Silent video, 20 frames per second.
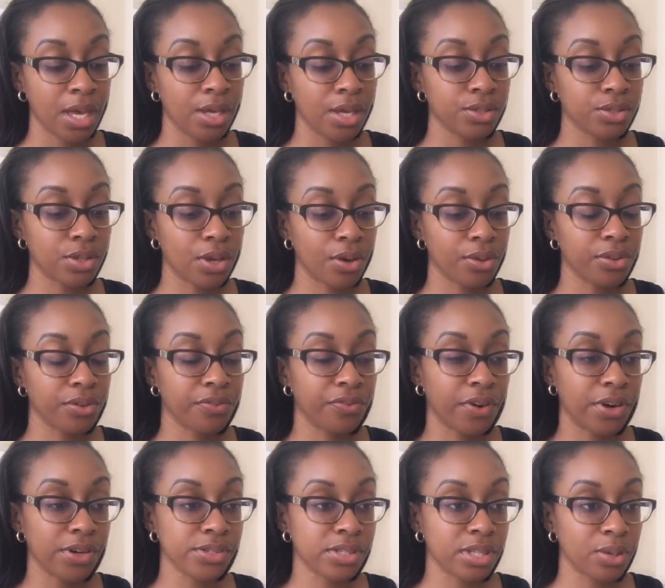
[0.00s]
So the
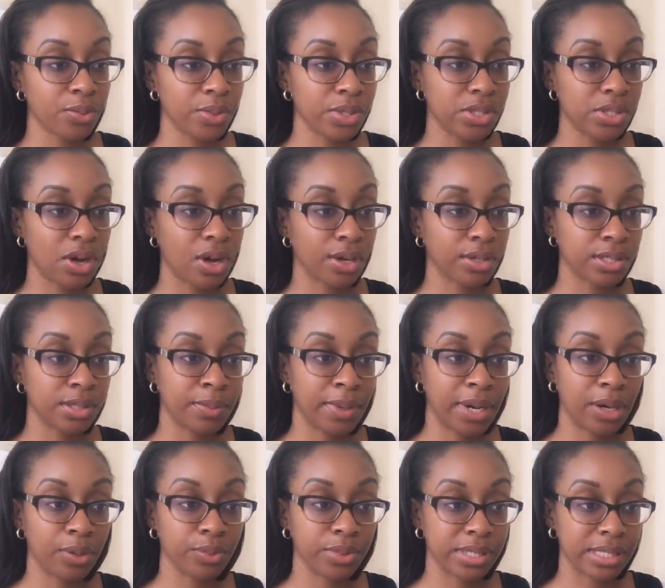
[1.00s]
first thing we talked
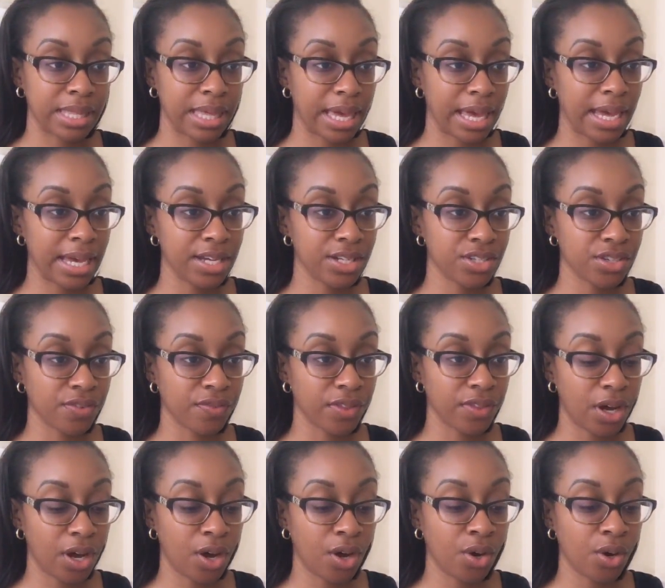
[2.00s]
about was the age of the
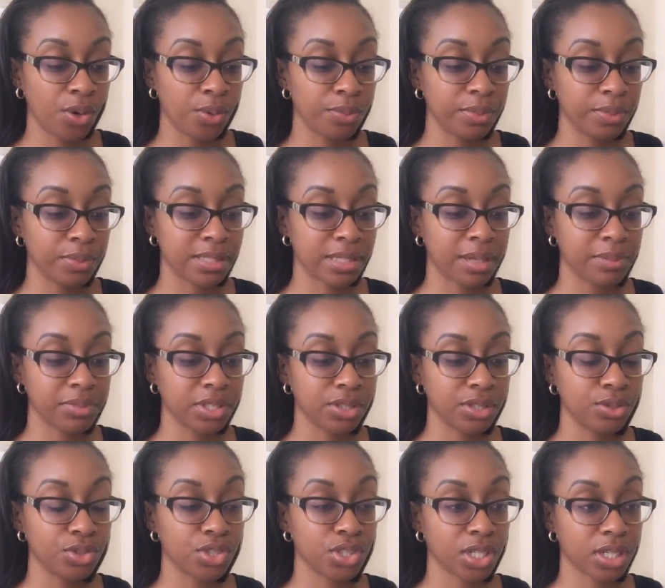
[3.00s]
home is something
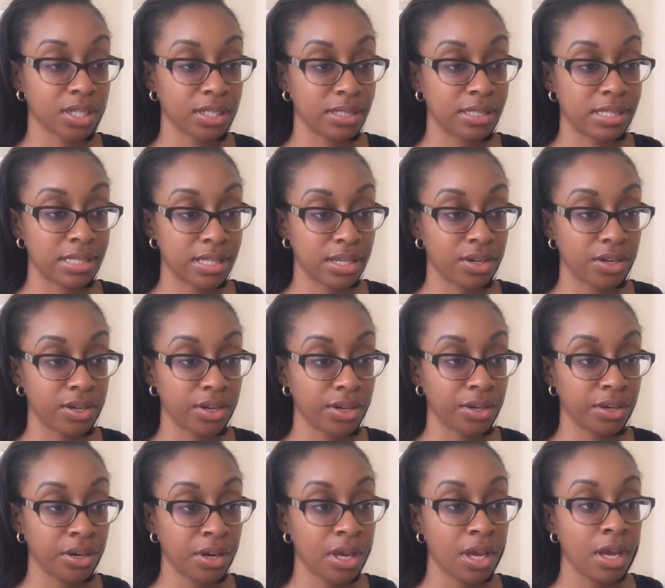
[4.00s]
you should
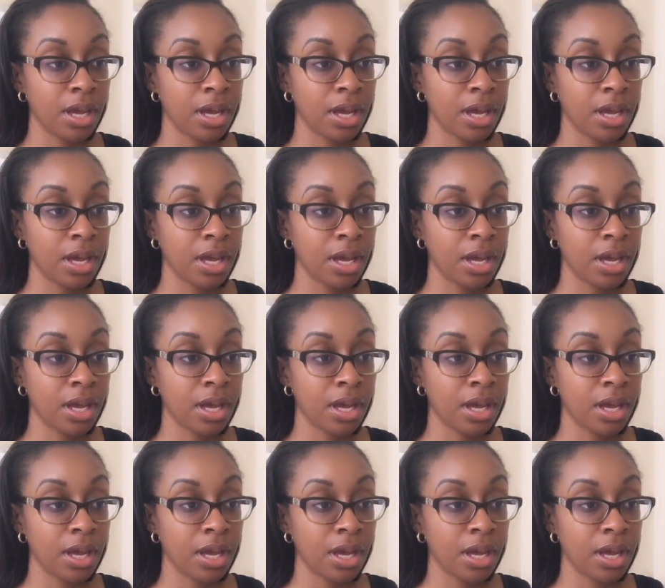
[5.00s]
consider